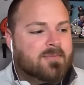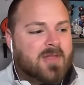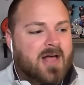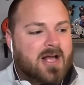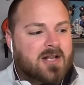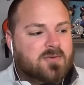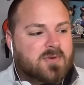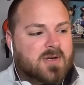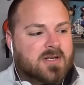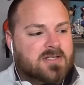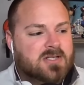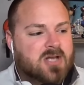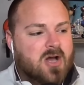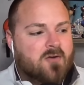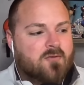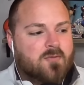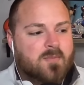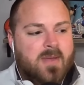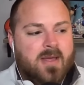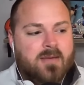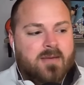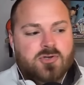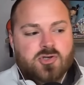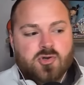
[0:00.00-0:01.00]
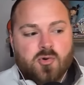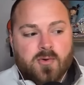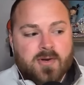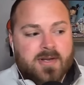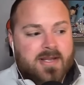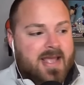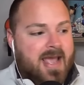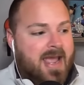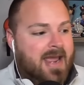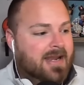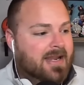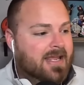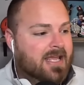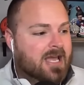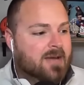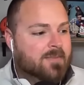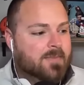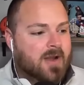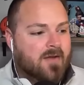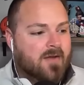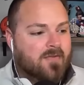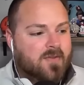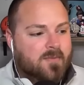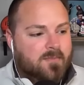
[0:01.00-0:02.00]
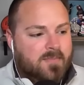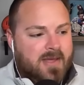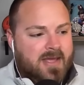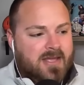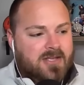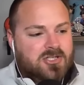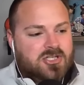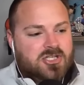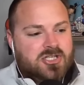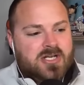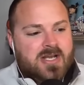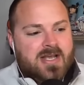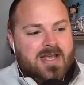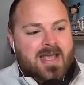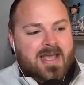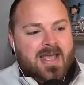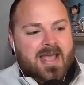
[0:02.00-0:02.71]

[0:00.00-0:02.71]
Liked what I saw from him. Jordan Ganey coming off the bench